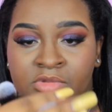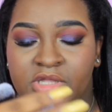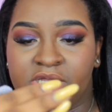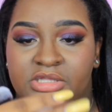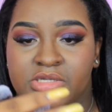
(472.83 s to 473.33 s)

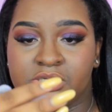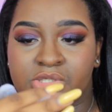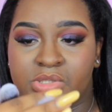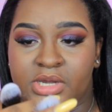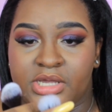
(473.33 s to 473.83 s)
like the
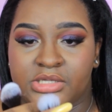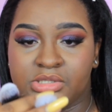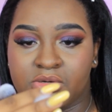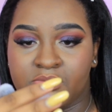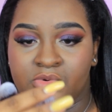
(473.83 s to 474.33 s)

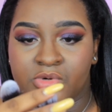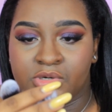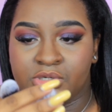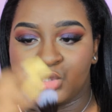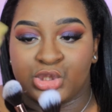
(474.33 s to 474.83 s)
strands are
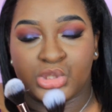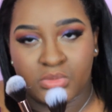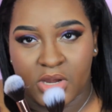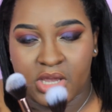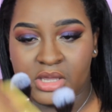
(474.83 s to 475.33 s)
more
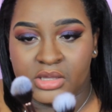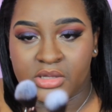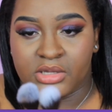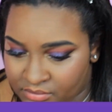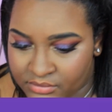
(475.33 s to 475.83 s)
straight.
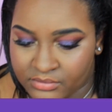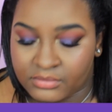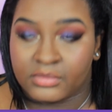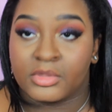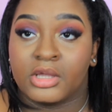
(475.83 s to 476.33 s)

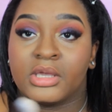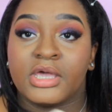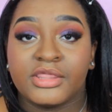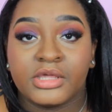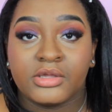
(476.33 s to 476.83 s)

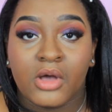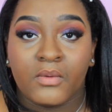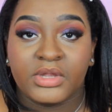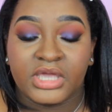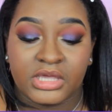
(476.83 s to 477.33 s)
And then
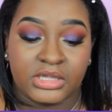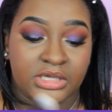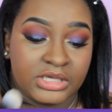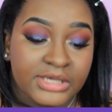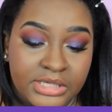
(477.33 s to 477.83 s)
going
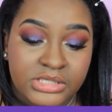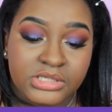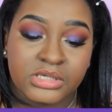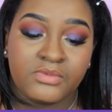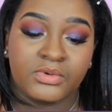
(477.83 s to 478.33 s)
in
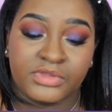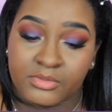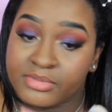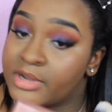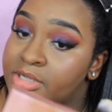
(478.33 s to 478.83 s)
easily with
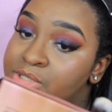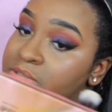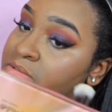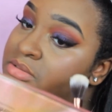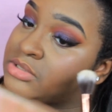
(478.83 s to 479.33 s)
the
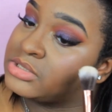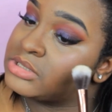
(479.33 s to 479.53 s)
brush, you